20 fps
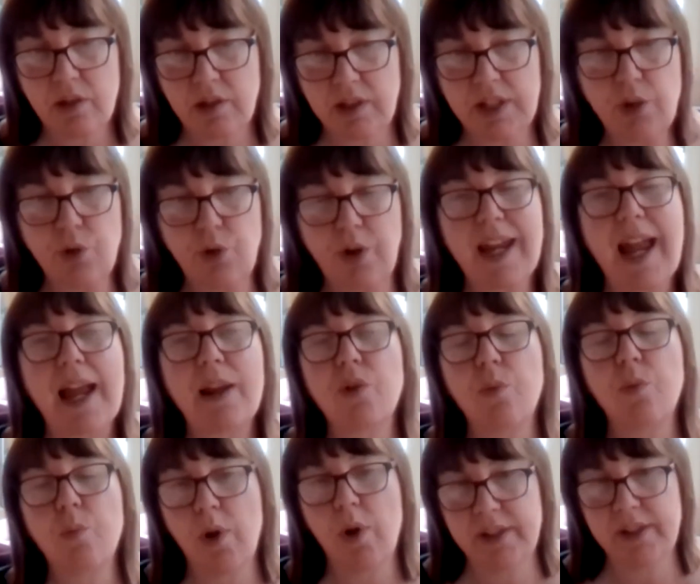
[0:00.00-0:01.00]
you could count
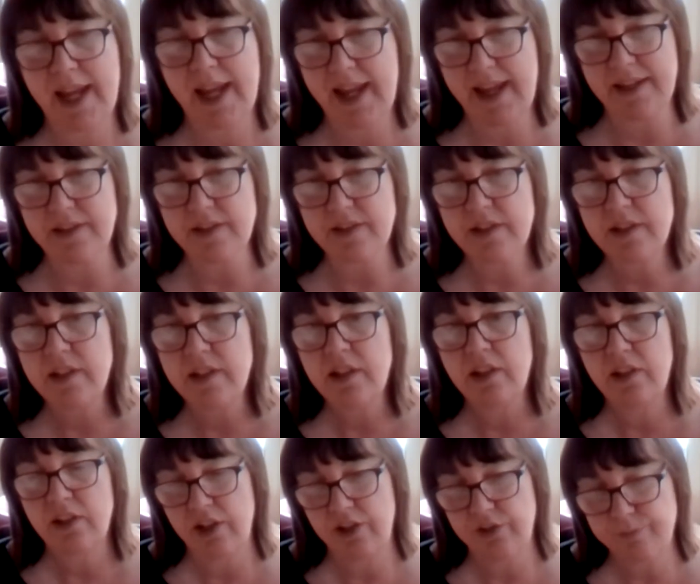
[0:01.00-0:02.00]
on one hand,
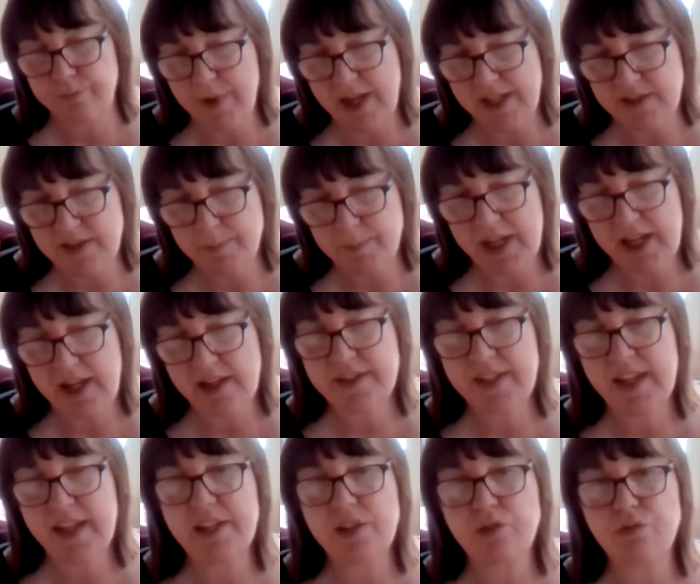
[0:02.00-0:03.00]
of men's
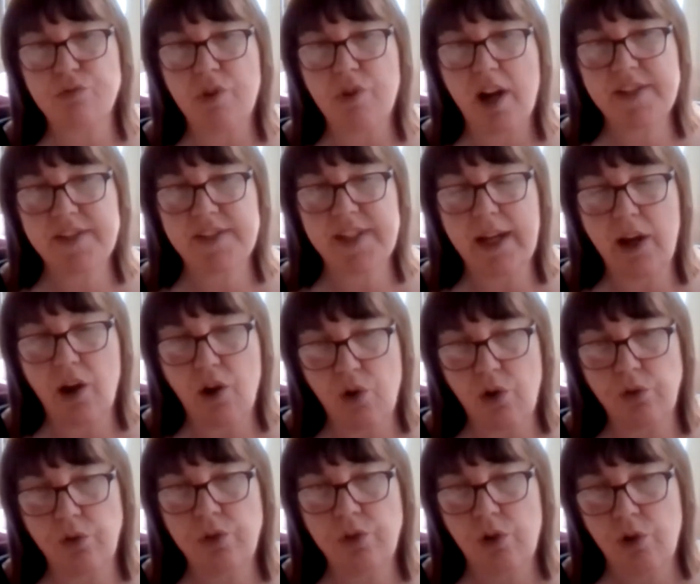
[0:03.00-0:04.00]
PSAs rising
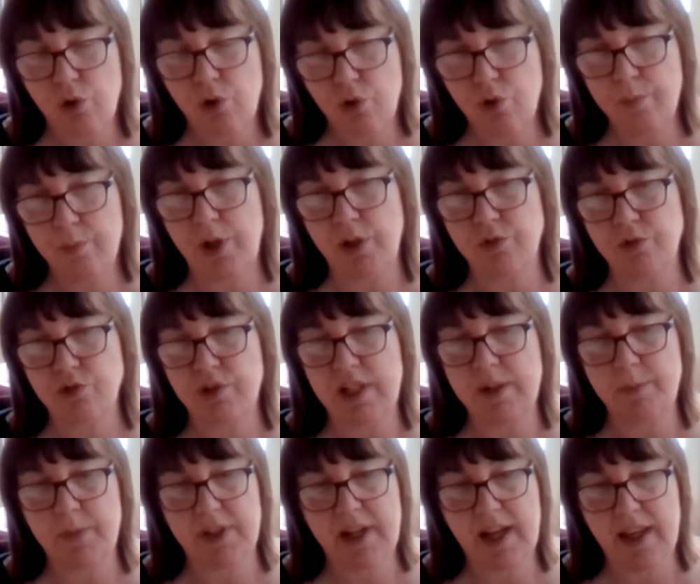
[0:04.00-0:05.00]
on hormone
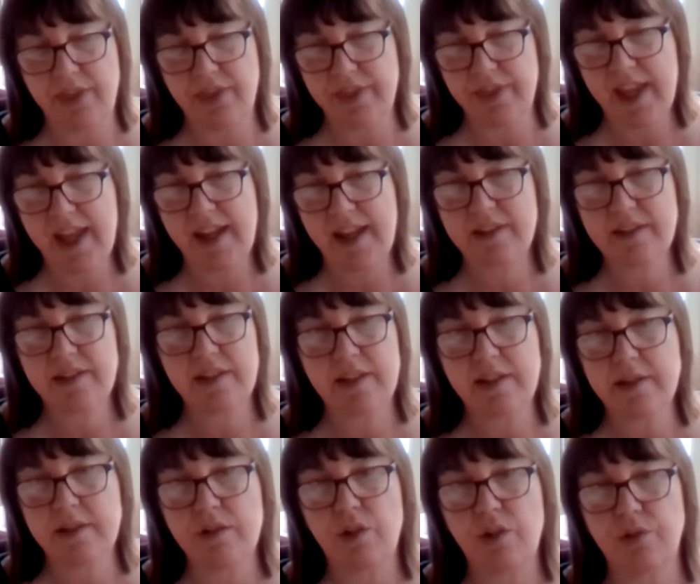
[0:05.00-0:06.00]
treatment, and that
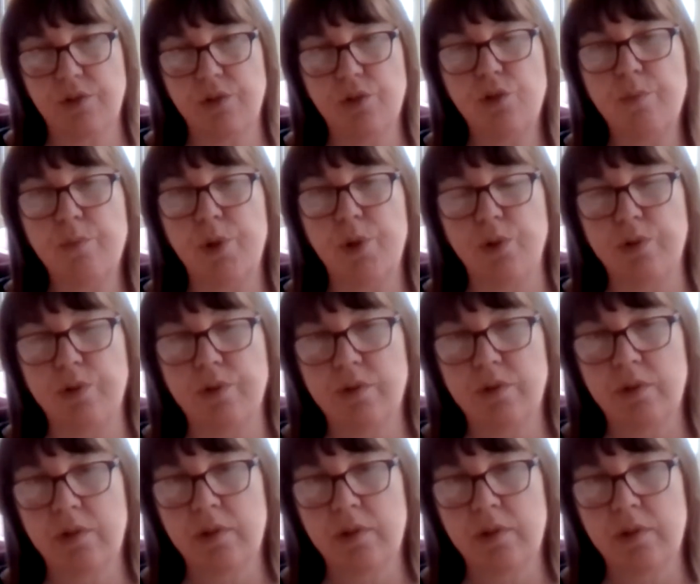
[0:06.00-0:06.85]
is not normal.